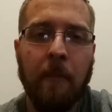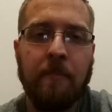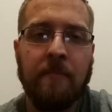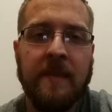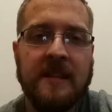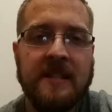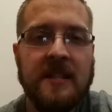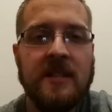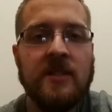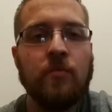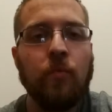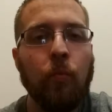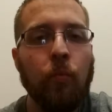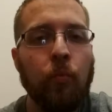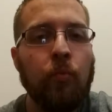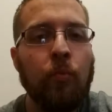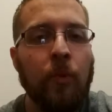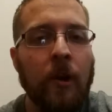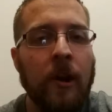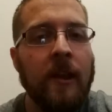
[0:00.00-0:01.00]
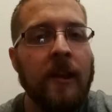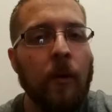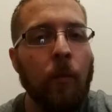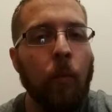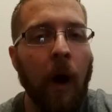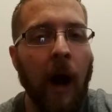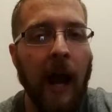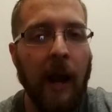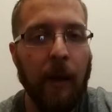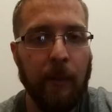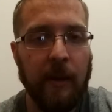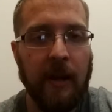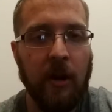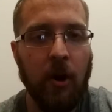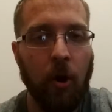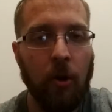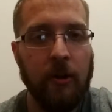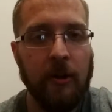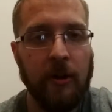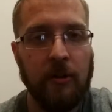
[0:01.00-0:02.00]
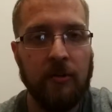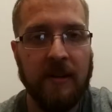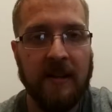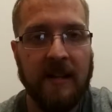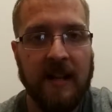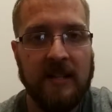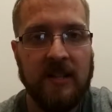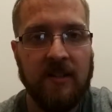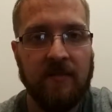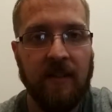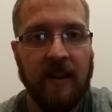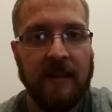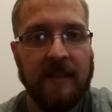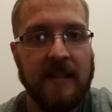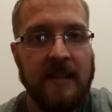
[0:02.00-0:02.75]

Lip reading: This is really why we call it the greenhouse effect.